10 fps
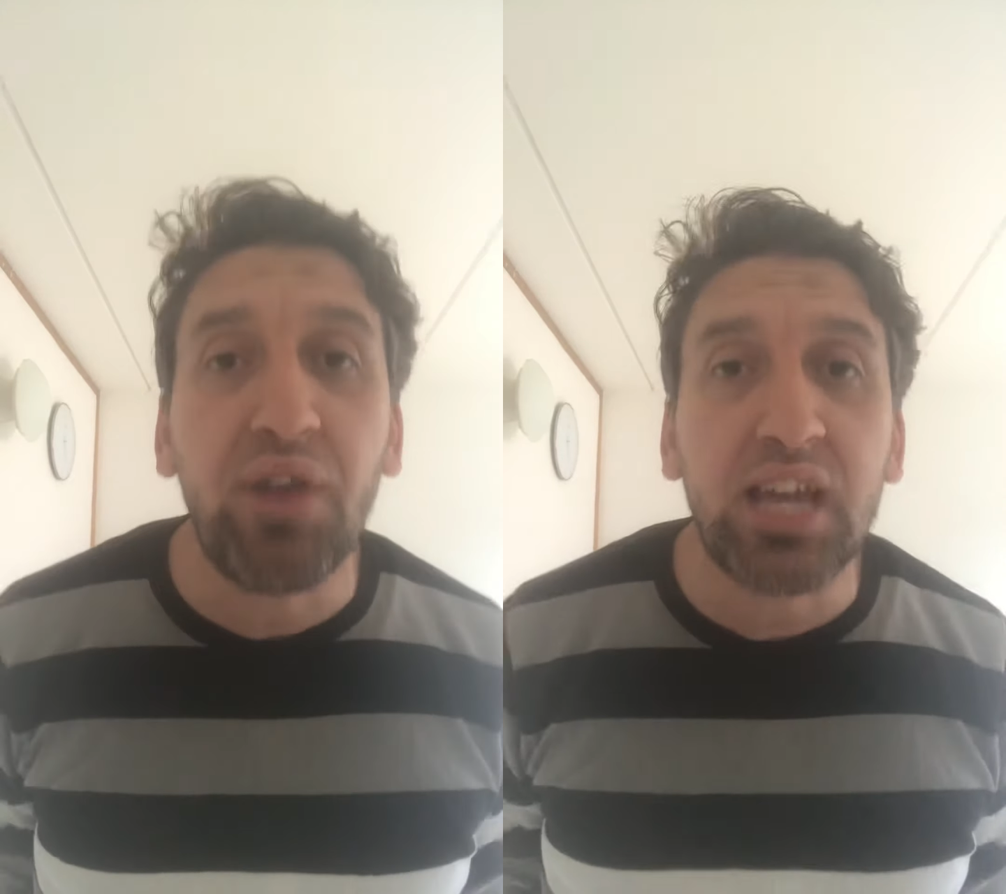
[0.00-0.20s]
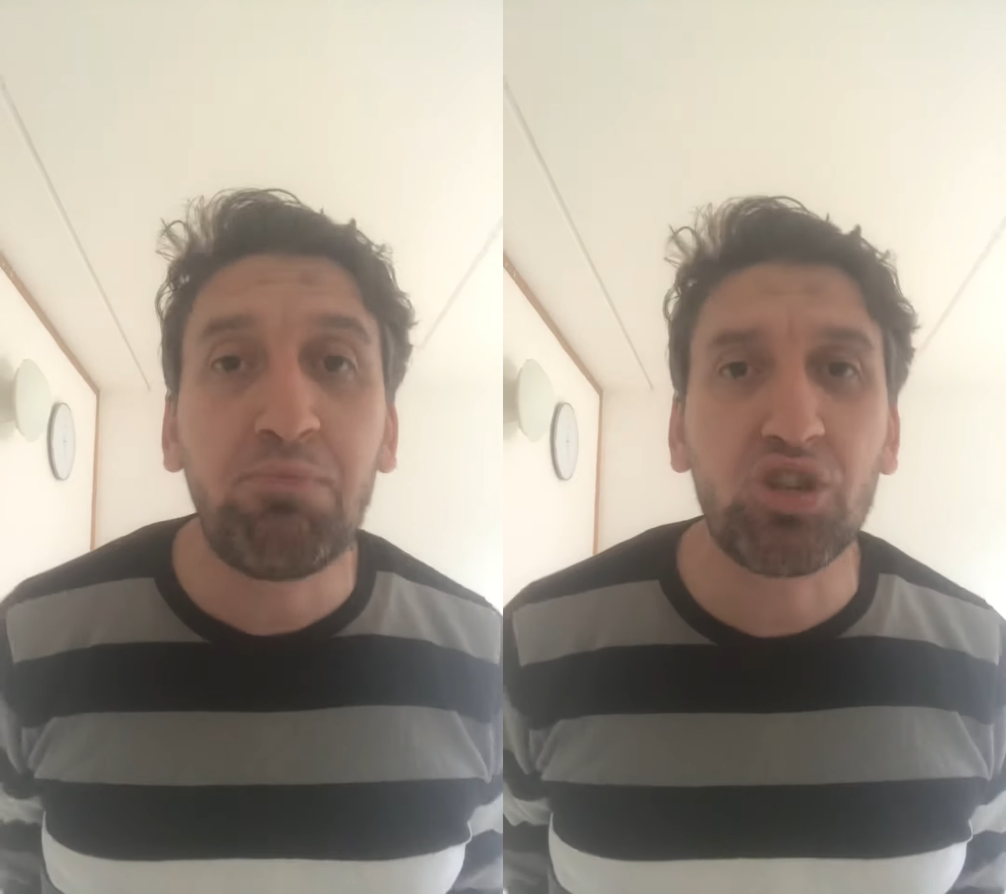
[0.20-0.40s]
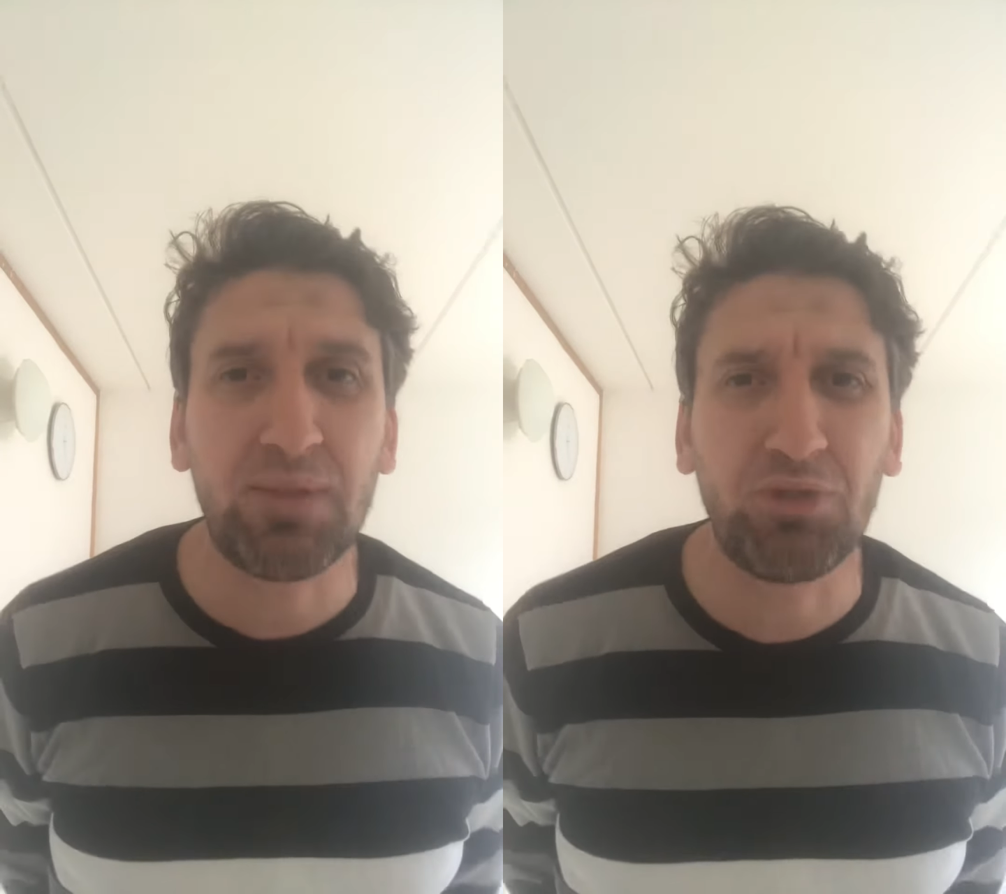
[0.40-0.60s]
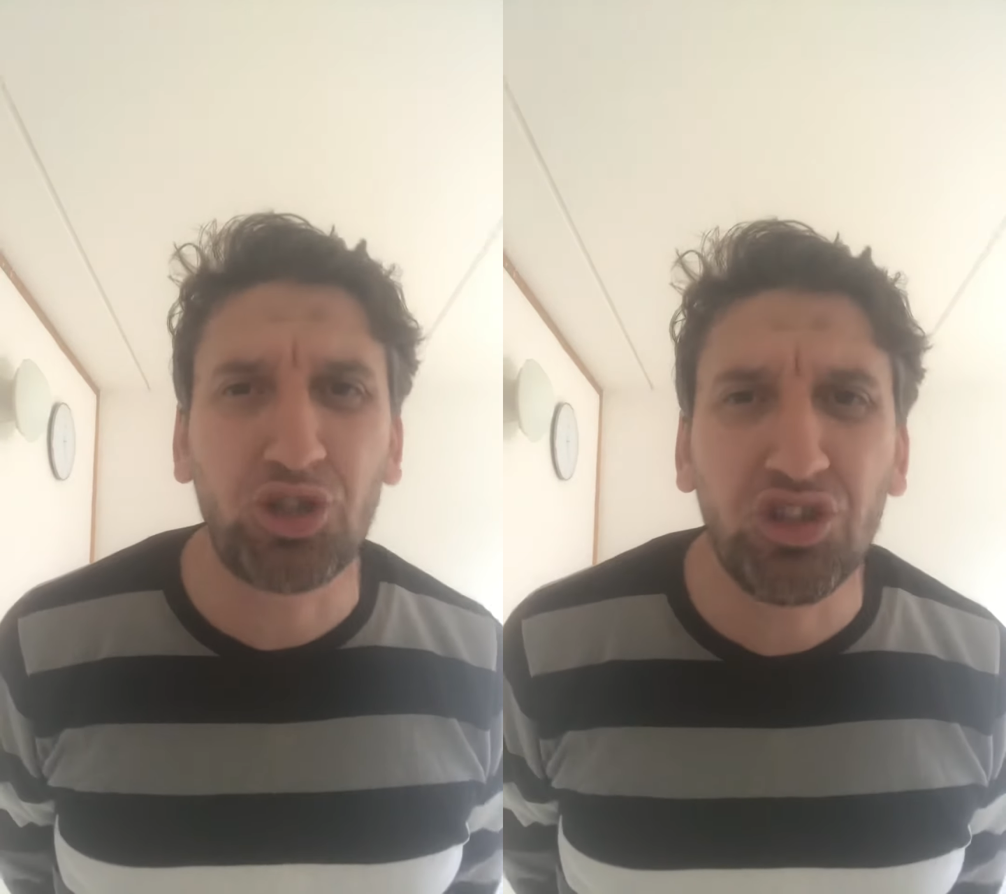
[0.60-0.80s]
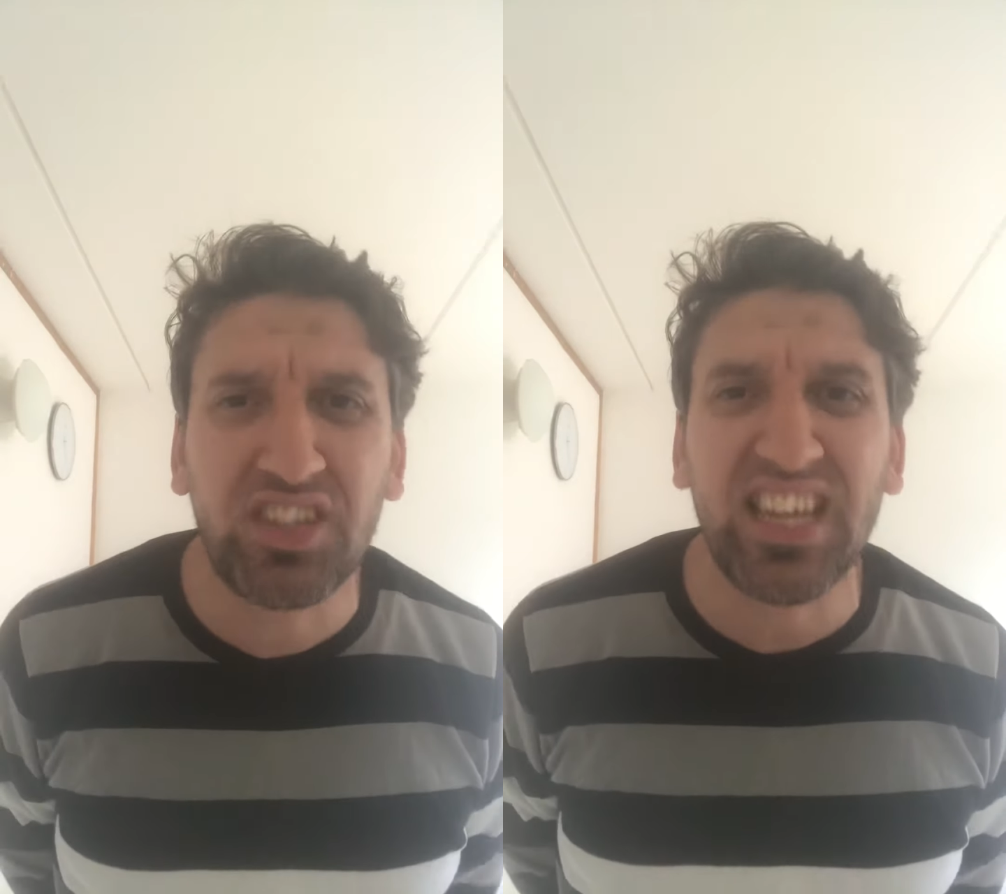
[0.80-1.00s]
break punch
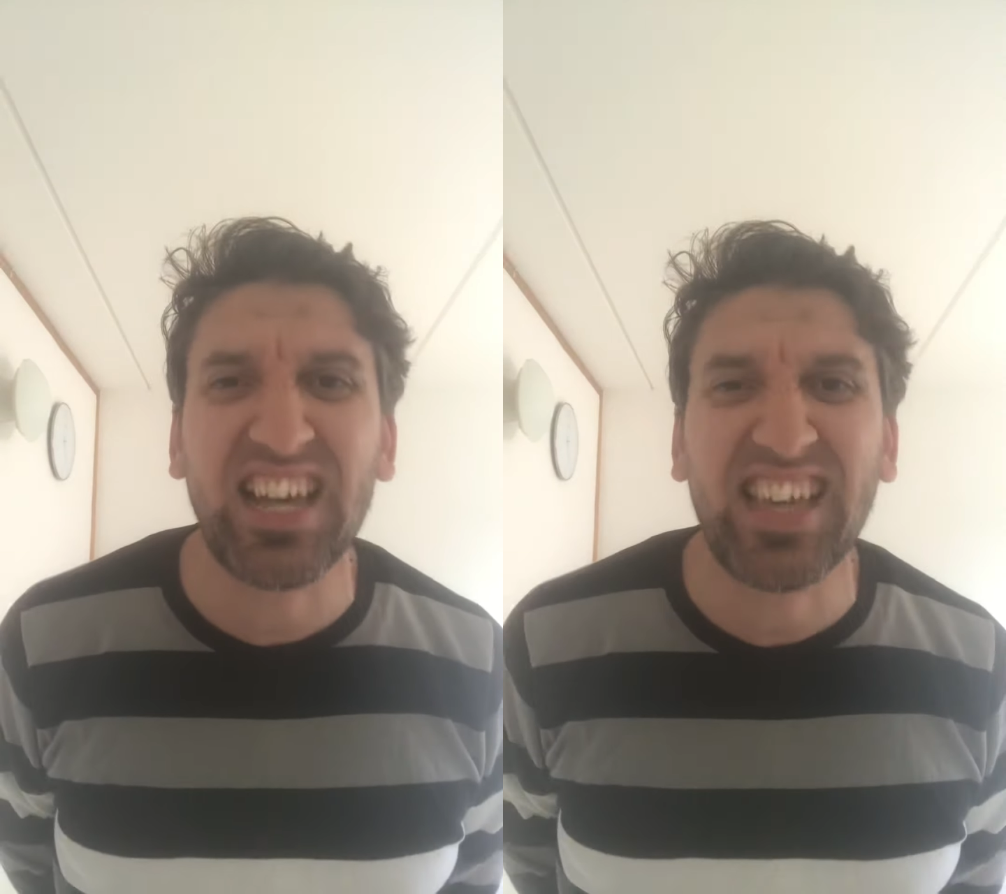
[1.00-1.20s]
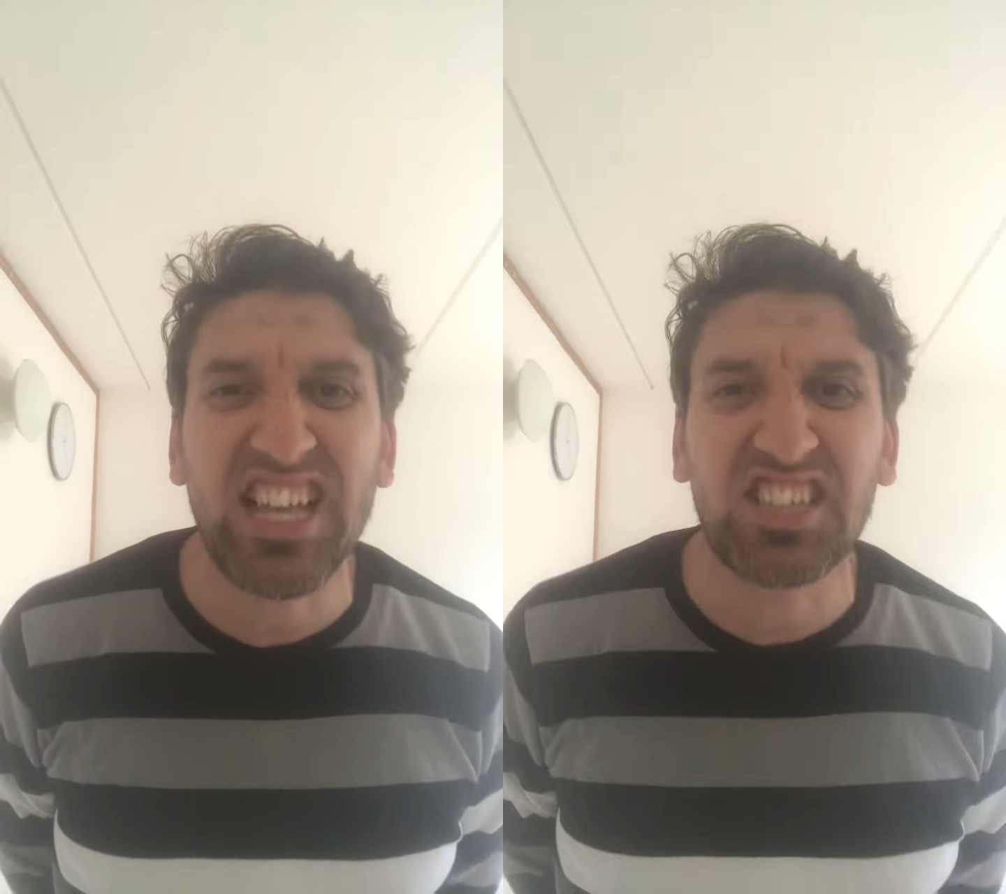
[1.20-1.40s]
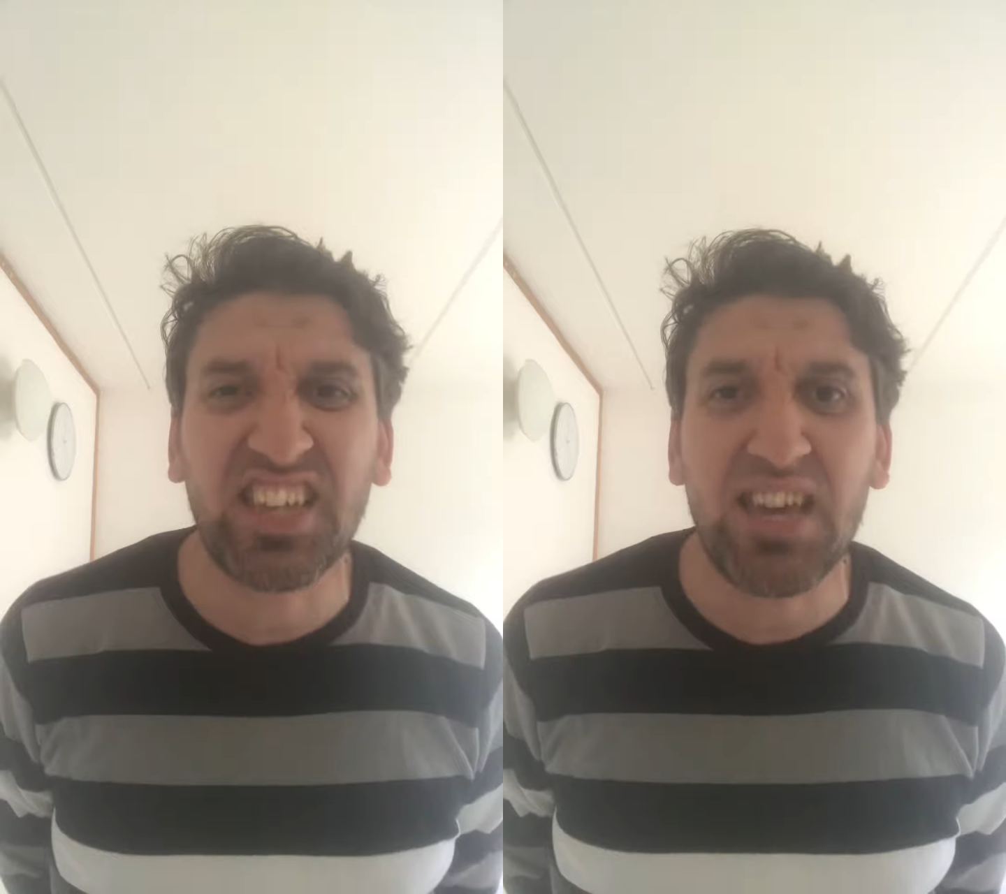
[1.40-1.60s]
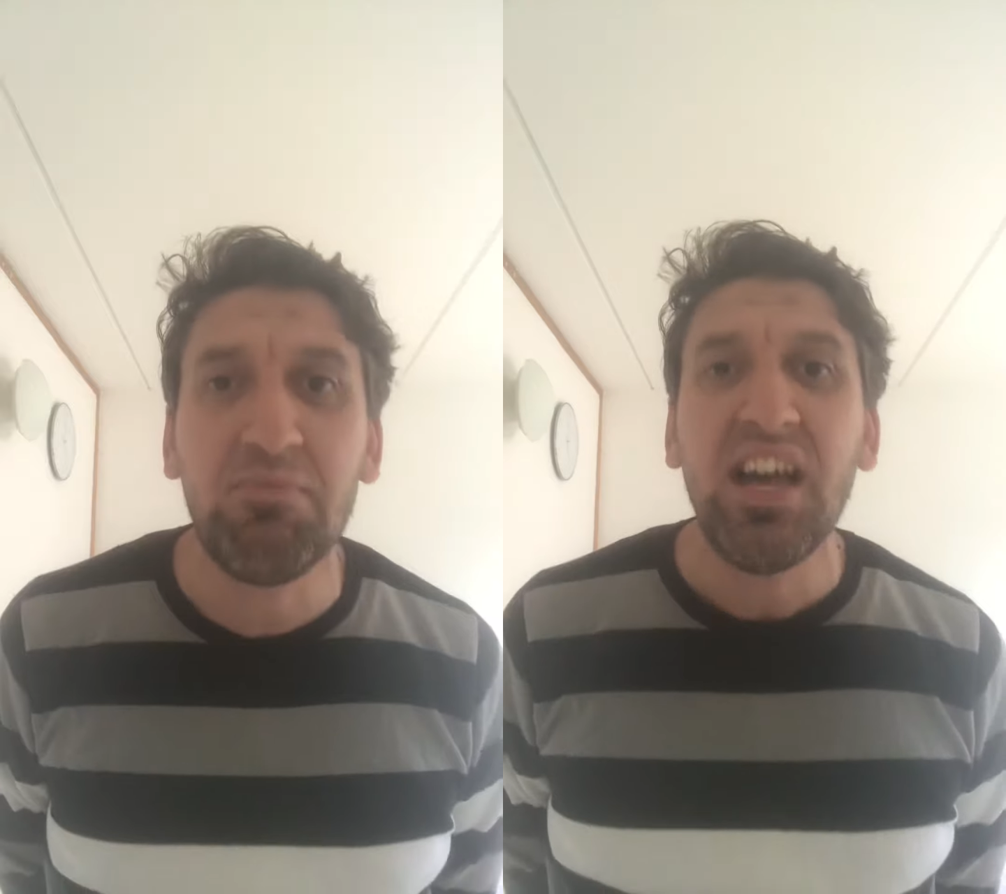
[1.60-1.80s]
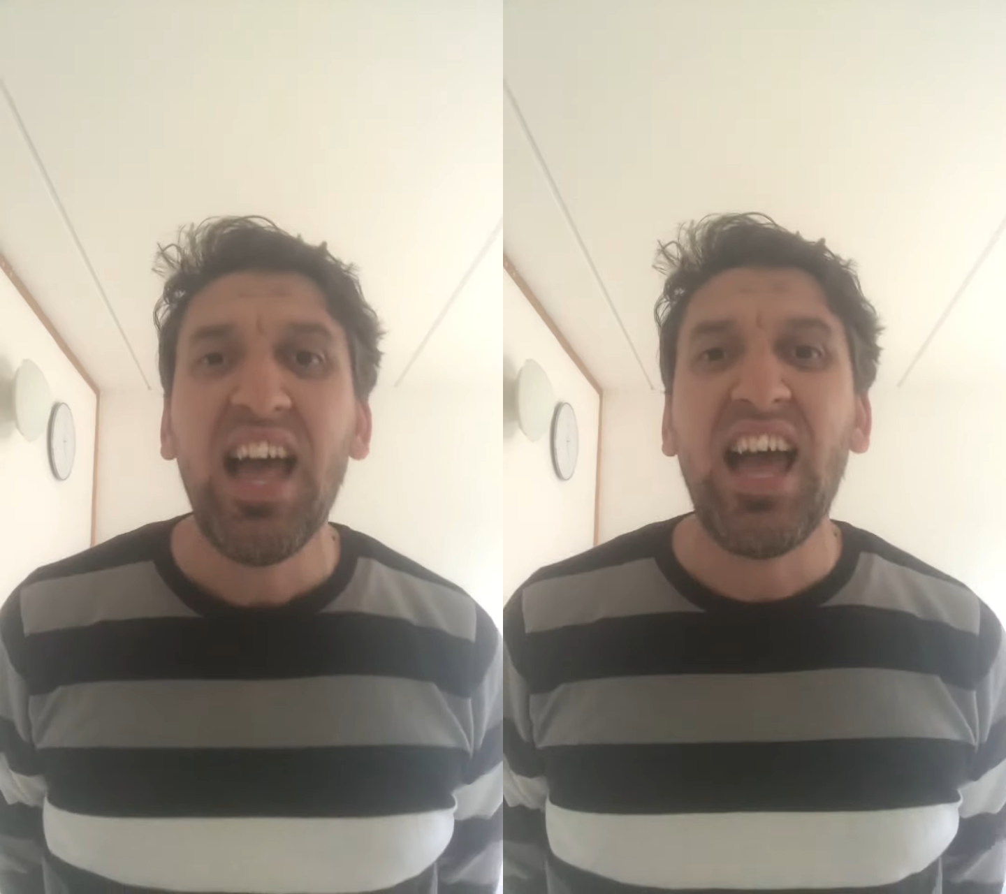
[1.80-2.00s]
opportunity against him.